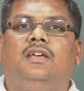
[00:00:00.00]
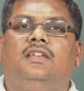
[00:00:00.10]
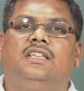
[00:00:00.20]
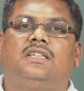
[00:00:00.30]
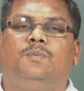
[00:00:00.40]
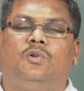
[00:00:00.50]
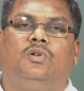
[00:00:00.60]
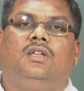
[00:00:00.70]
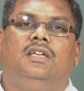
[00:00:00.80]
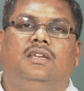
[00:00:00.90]
risk
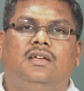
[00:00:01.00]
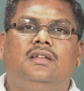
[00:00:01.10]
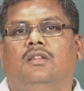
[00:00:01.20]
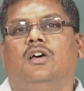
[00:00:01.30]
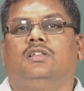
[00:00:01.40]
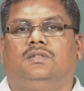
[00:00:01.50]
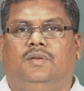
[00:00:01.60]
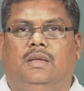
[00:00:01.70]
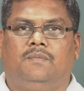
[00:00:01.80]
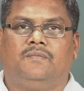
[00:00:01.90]
prone in a loss
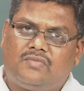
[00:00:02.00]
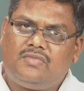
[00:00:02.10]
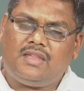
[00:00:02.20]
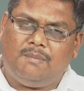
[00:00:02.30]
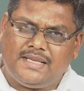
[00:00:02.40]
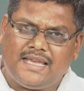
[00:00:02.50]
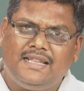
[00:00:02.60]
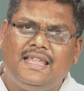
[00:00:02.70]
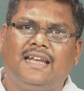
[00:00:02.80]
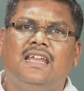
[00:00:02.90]
frame. Besides
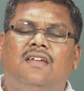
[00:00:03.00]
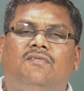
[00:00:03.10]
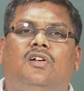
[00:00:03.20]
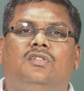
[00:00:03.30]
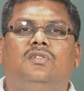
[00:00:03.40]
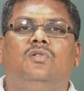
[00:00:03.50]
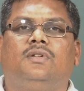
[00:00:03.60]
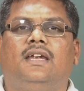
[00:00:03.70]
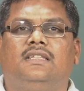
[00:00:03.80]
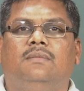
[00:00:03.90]
that, we also looked
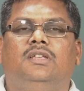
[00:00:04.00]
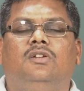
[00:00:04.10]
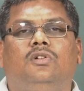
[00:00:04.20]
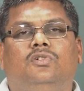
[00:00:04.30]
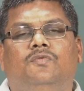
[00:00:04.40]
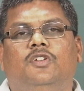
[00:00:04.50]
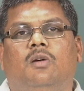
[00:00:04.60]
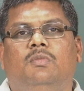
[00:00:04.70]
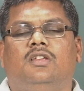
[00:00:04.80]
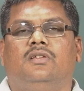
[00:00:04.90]
at something called two
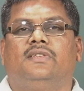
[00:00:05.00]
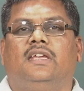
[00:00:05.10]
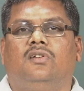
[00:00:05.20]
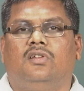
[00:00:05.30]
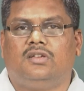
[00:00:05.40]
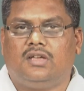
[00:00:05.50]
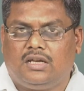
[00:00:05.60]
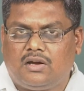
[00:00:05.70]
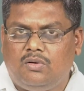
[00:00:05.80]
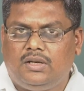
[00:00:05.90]
phenomena of psychological
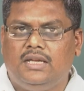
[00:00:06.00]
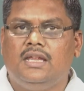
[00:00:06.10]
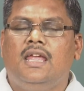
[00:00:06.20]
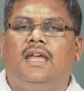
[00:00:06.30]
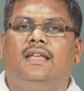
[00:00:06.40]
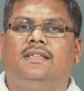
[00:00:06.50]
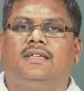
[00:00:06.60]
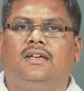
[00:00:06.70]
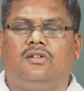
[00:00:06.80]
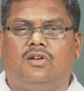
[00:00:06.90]
accounting and
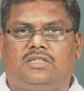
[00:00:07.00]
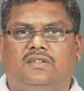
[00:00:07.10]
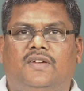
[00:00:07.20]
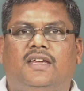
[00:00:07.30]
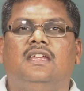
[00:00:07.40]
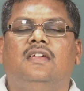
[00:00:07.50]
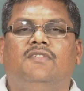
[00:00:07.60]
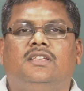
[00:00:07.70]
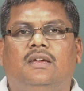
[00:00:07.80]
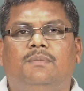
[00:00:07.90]
sunk cost effect,
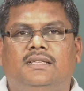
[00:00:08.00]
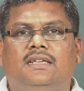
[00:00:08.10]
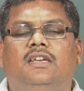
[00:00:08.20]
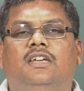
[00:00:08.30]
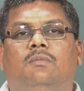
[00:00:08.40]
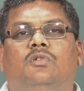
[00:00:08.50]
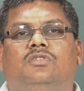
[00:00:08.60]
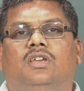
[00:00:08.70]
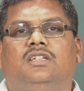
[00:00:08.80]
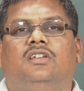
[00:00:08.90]
which are basically
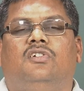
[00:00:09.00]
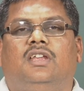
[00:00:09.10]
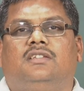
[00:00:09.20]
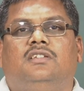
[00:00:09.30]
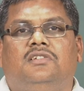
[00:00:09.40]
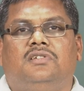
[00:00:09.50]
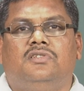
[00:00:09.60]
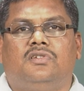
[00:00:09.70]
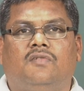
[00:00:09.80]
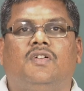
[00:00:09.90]
demonstration or extensions
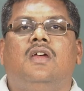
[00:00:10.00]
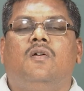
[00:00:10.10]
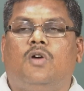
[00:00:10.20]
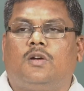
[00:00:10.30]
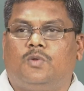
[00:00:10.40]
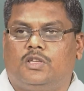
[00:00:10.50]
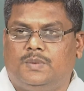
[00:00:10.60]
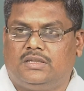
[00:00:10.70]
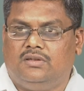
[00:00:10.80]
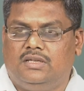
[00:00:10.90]
of what
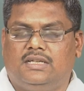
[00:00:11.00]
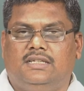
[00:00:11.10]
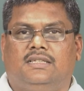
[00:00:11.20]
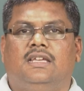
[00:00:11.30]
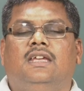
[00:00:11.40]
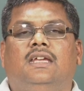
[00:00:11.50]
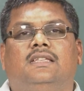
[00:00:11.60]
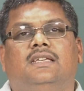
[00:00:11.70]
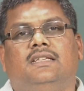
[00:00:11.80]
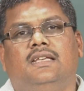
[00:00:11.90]
prospect theory suggests. It
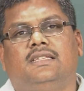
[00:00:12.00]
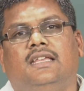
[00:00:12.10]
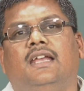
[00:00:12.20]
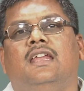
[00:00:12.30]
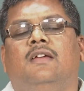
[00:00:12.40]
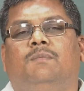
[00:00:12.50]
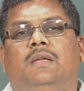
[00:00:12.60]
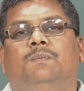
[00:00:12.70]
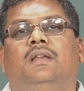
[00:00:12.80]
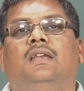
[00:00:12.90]
suggests that
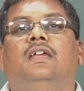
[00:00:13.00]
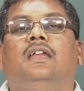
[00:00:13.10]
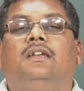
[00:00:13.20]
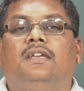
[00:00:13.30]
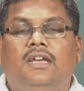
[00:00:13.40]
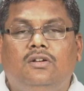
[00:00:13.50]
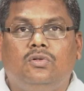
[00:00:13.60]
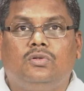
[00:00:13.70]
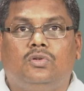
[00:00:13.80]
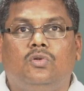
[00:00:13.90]
people tend to
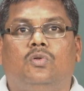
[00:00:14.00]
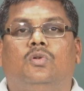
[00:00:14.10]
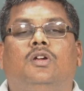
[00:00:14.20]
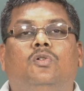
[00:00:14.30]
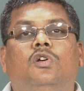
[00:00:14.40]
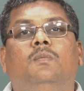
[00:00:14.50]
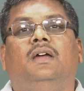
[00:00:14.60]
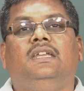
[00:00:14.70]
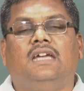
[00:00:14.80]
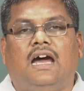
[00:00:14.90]
throw good
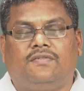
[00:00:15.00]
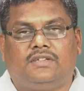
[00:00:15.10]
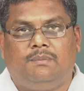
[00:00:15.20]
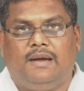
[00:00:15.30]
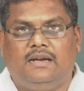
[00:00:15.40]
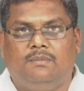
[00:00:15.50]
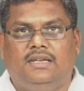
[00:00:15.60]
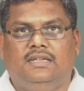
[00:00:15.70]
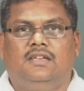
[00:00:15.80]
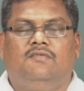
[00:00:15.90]
money after bad
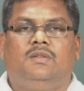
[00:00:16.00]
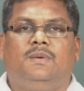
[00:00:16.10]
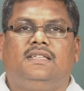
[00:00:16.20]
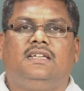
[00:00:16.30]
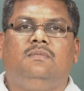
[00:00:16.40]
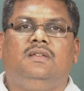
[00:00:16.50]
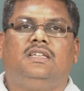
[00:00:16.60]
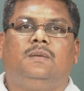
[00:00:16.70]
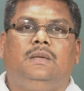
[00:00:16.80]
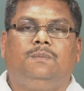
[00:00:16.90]
money, which basically means
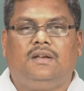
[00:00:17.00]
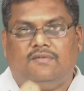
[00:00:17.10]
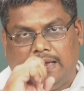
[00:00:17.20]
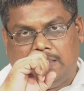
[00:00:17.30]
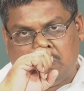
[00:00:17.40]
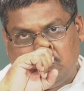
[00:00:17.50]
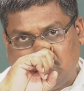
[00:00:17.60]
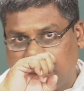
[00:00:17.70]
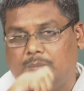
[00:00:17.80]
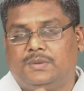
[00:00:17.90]
that people value those
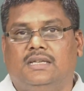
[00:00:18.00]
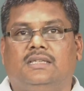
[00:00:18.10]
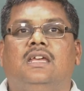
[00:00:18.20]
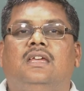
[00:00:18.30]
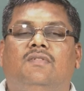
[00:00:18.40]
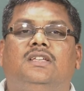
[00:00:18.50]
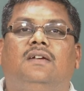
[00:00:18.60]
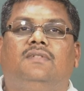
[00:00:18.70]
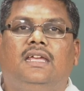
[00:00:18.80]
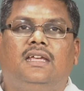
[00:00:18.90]
options which
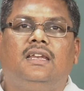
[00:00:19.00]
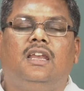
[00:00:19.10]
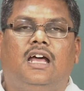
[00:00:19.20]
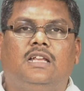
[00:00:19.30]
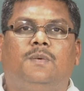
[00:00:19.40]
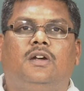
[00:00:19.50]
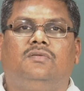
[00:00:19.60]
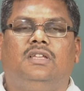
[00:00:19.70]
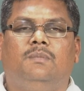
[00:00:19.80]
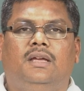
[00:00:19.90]
have taken a large part of
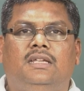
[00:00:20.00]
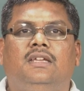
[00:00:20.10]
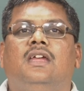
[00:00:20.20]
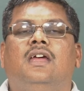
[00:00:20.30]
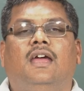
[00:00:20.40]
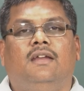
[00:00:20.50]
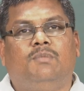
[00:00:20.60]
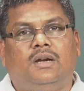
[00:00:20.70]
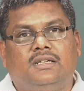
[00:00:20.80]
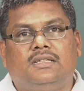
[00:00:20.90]
their money
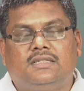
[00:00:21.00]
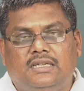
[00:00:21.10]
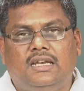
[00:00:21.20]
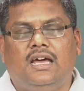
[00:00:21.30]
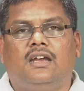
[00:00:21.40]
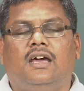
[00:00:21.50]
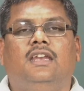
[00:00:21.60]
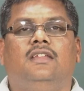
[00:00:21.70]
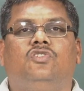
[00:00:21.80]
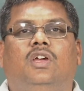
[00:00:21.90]
but still are
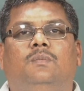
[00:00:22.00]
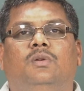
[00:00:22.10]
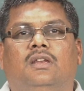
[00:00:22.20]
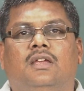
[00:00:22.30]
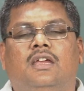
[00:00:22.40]
unenjoyable,